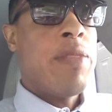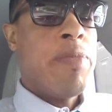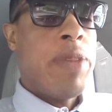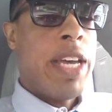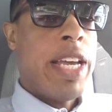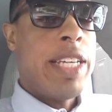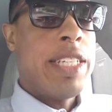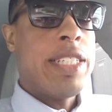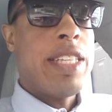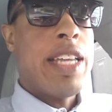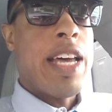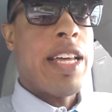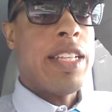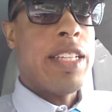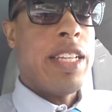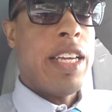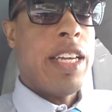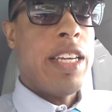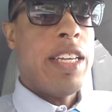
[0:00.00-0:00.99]
and paste that
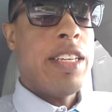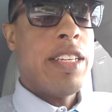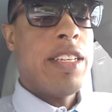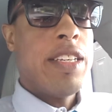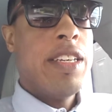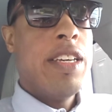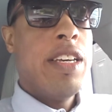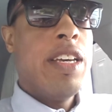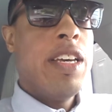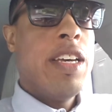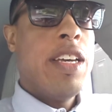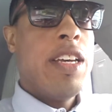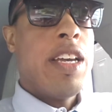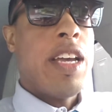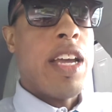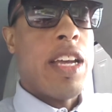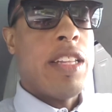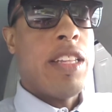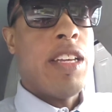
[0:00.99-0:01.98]
link,
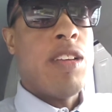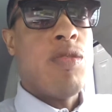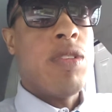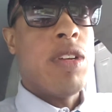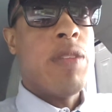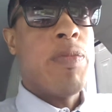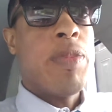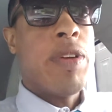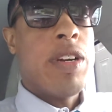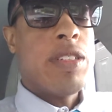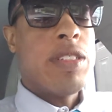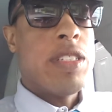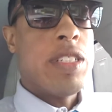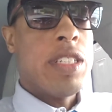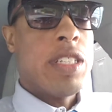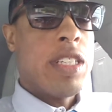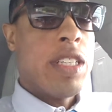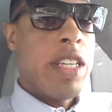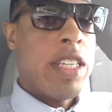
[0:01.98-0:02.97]
and then when a
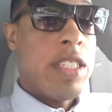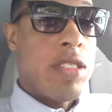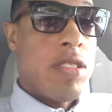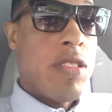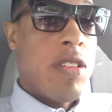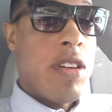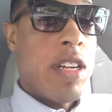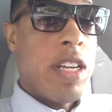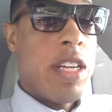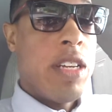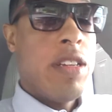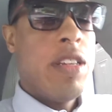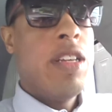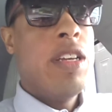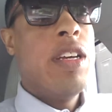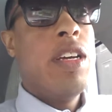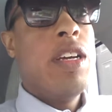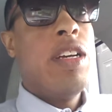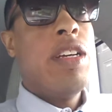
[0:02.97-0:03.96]
person clicks on it,
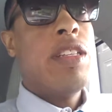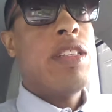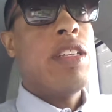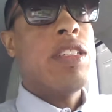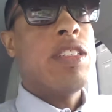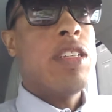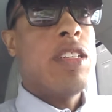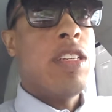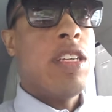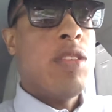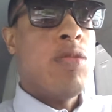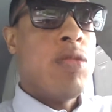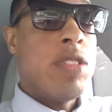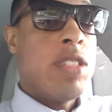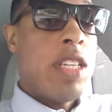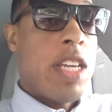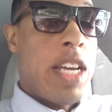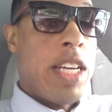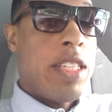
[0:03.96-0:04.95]
the cookie will
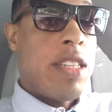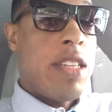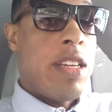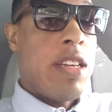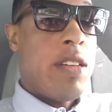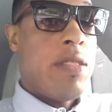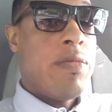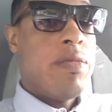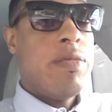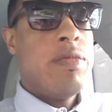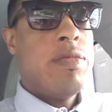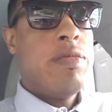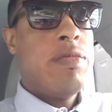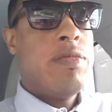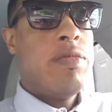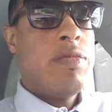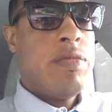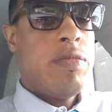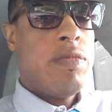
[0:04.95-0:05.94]
take
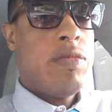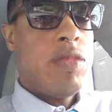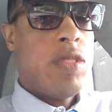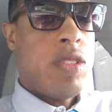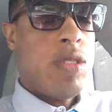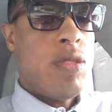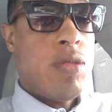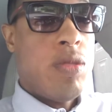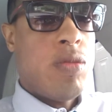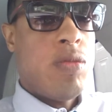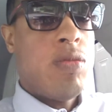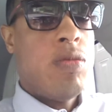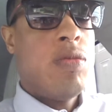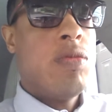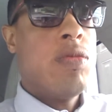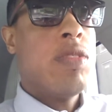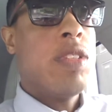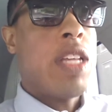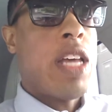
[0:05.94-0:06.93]
them to
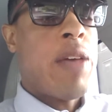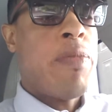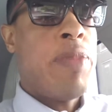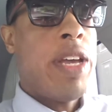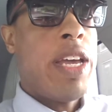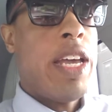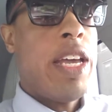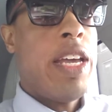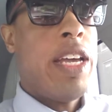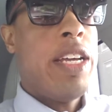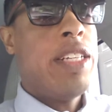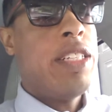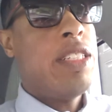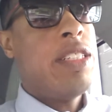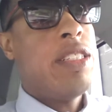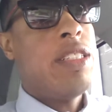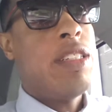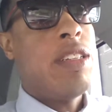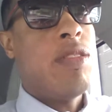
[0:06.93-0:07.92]
that page
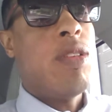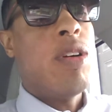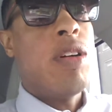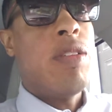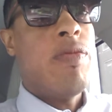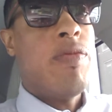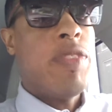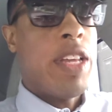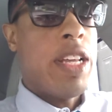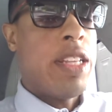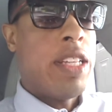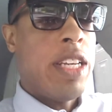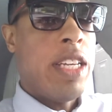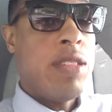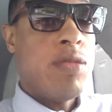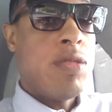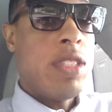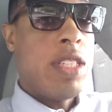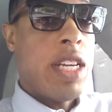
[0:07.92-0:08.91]
well, the
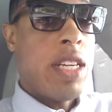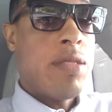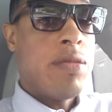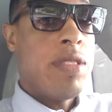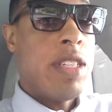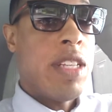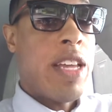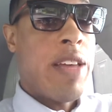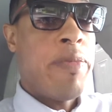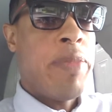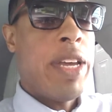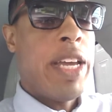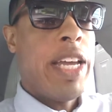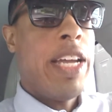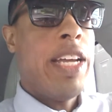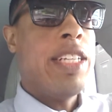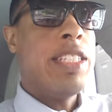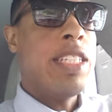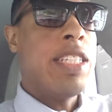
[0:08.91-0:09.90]
link will take them to that
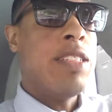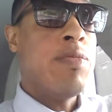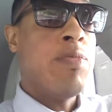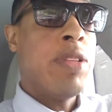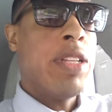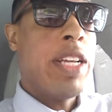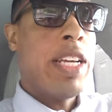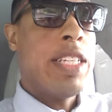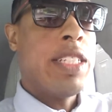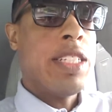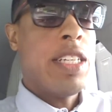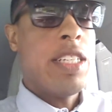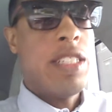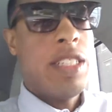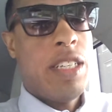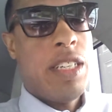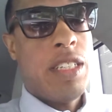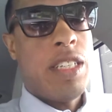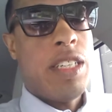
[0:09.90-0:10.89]
page and place a
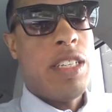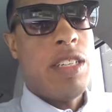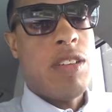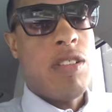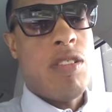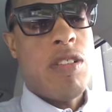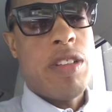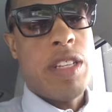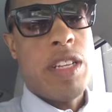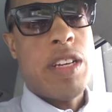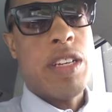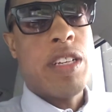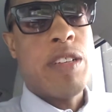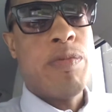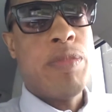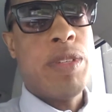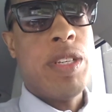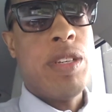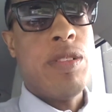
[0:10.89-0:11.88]
cookie on their
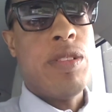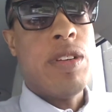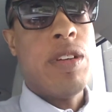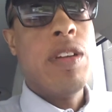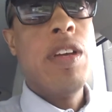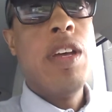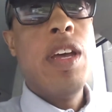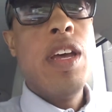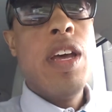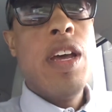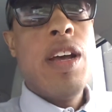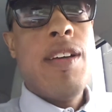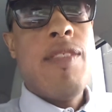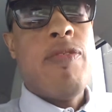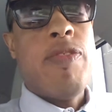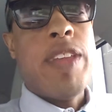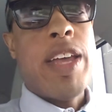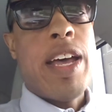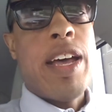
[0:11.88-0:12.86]
computer.
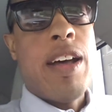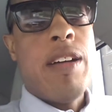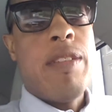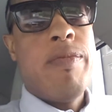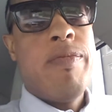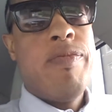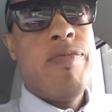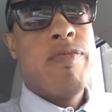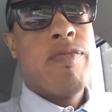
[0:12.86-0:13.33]
Now,